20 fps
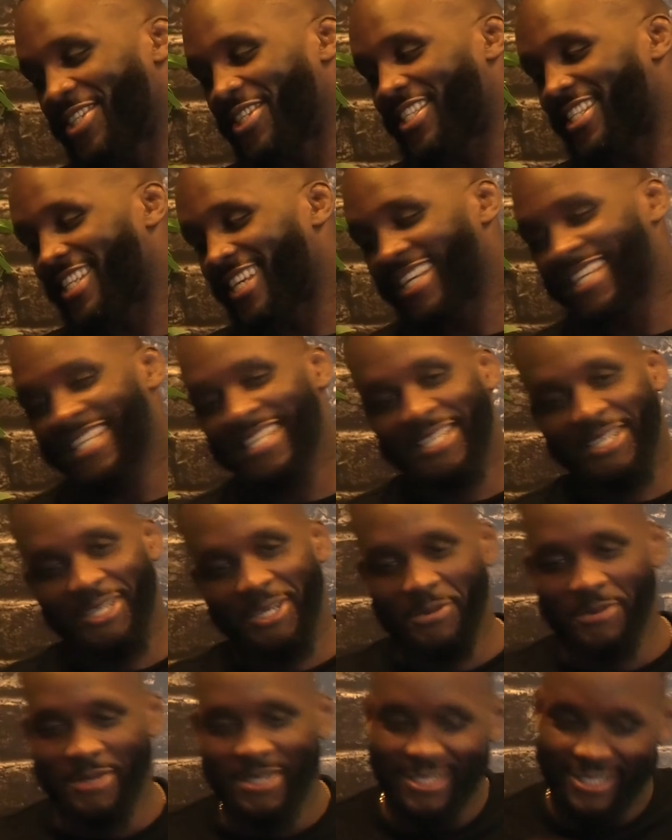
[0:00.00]
just yet. You
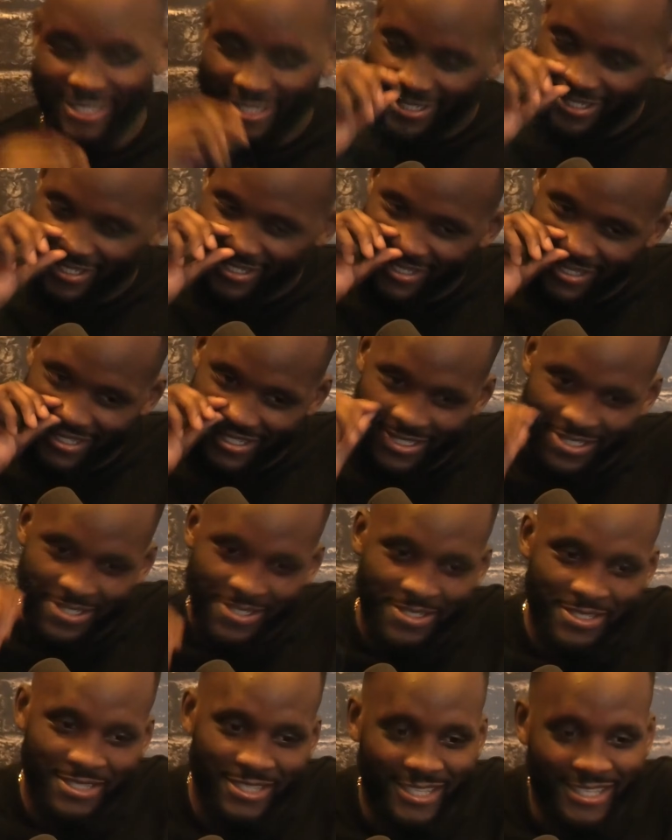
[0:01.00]
know what I mean?
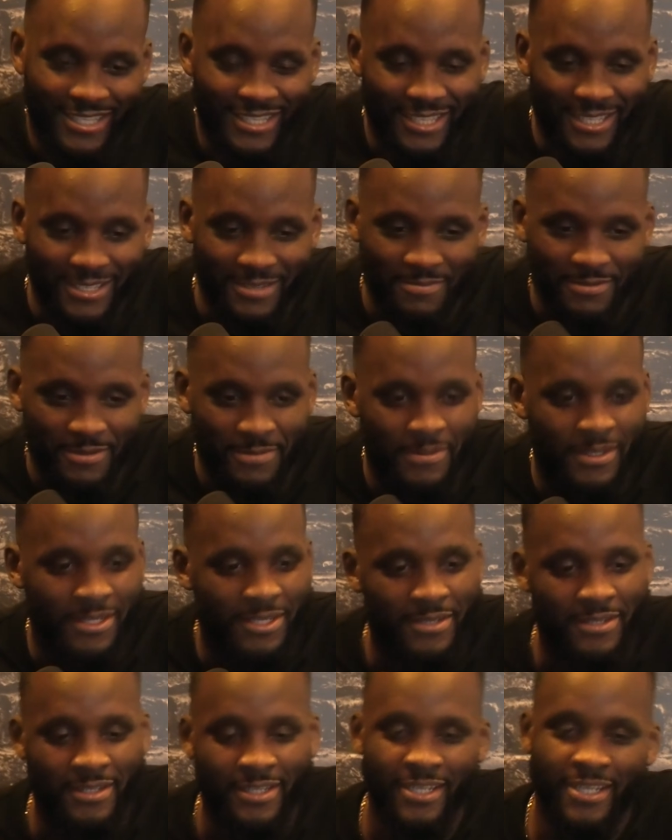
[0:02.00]
People
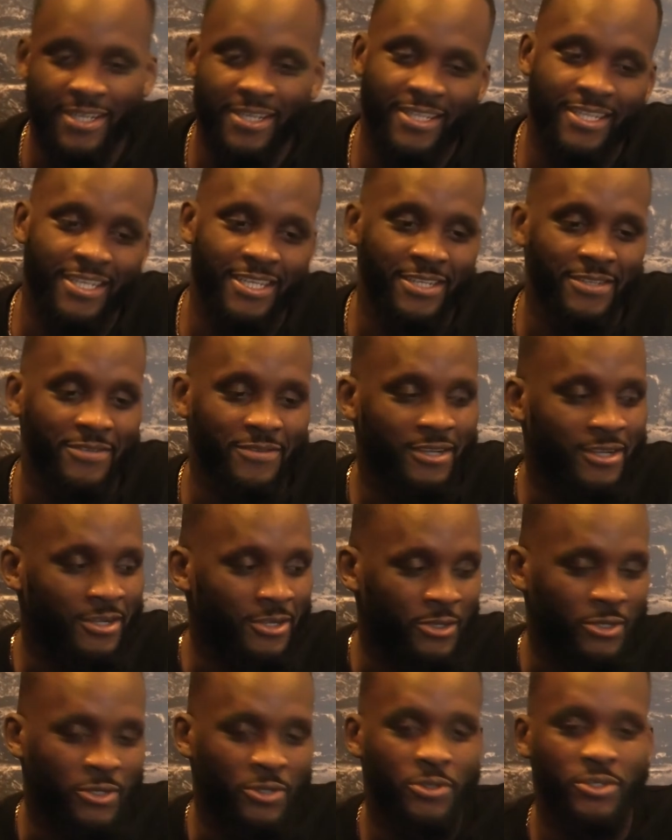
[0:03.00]
end up digging
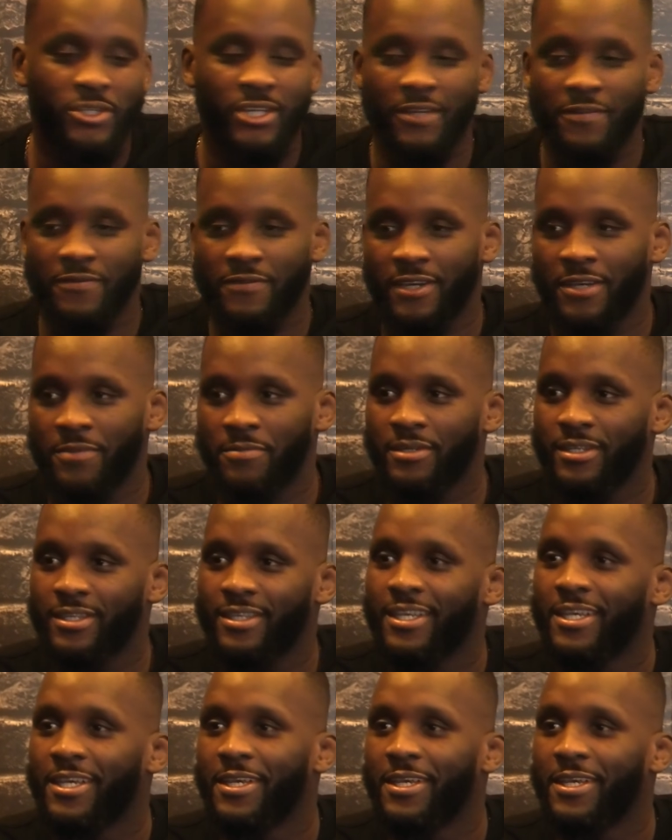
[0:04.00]
on Google trying to find me.